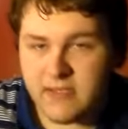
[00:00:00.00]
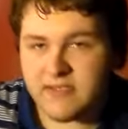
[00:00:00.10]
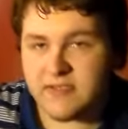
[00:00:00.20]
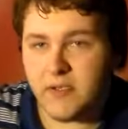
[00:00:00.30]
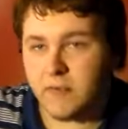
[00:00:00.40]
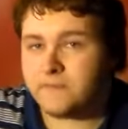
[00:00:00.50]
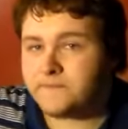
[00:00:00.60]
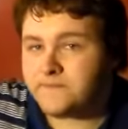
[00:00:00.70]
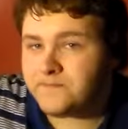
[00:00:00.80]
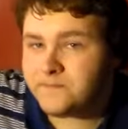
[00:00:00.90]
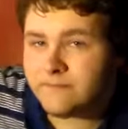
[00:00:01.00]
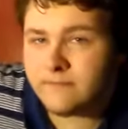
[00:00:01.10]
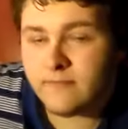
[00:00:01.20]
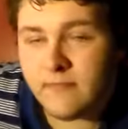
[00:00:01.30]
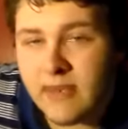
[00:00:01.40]
So,
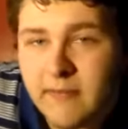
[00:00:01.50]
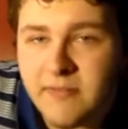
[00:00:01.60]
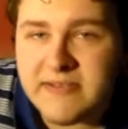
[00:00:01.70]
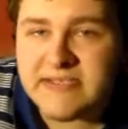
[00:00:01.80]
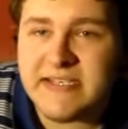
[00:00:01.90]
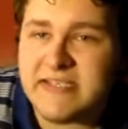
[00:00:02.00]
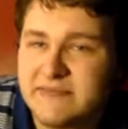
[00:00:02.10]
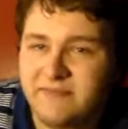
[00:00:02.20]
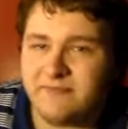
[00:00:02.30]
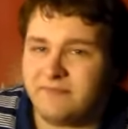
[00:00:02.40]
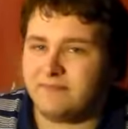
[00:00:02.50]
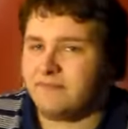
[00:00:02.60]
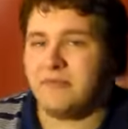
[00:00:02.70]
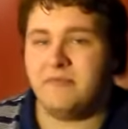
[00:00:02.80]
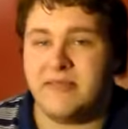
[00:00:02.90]
and plus I just
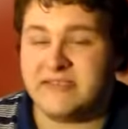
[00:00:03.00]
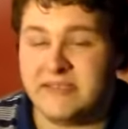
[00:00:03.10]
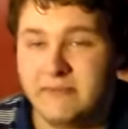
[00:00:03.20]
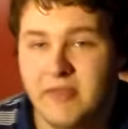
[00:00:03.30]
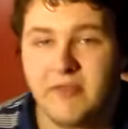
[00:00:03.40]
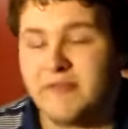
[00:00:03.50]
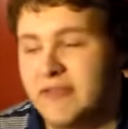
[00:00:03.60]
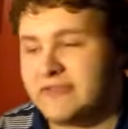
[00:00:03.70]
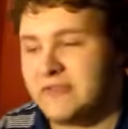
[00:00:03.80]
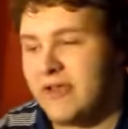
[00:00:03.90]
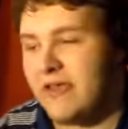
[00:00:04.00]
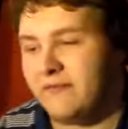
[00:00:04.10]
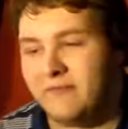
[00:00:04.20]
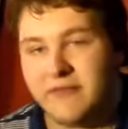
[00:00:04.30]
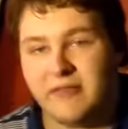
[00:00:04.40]
been busy with other things, so I
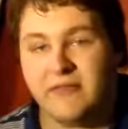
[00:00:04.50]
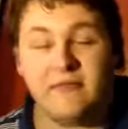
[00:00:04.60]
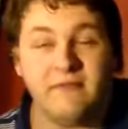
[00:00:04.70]
haven't really,